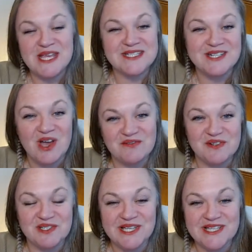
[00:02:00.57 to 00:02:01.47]
taken it off
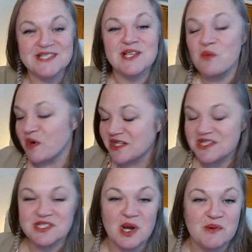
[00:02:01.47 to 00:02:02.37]
of our list. So we're
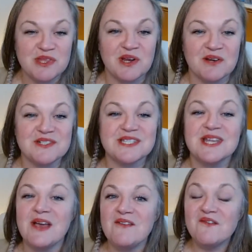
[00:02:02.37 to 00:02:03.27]
going to start with our
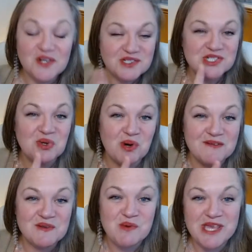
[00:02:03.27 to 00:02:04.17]
first story
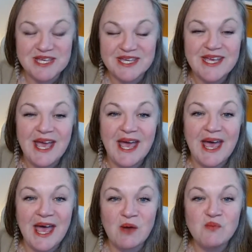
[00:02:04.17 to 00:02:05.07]
of the week,
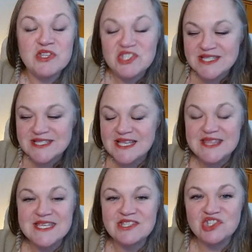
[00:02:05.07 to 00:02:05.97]
which is
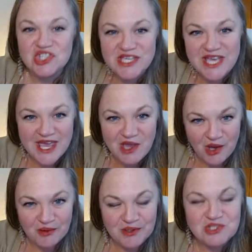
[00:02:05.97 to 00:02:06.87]
the
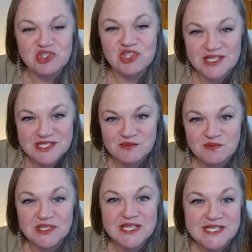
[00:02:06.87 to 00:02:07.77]
GAO just
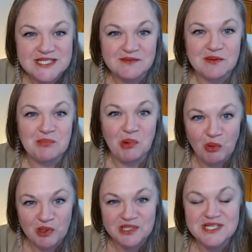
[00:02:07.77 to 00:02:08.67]
released a
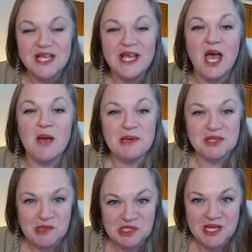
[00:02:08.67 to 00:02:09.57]
report
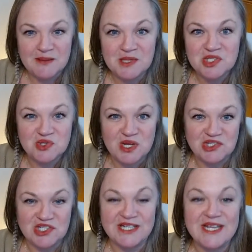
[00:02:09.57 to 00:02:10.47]
about the Maritime
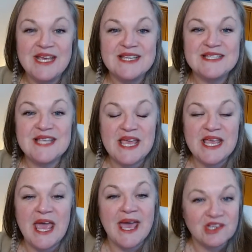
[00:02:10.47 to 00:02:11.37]
Administration
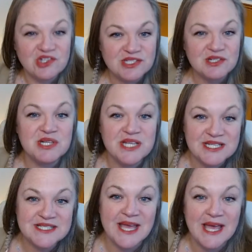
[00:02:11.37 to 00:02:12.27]
saying actions are
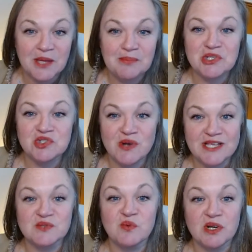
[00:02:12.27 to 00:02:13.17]
needed to help
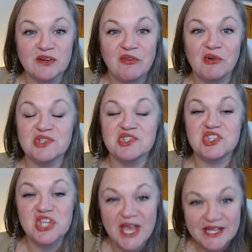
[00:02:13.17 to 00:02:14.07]
address workforce
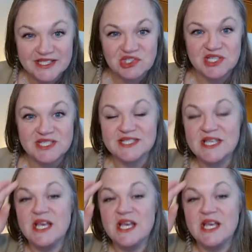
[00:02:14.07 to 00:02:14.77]
challenges.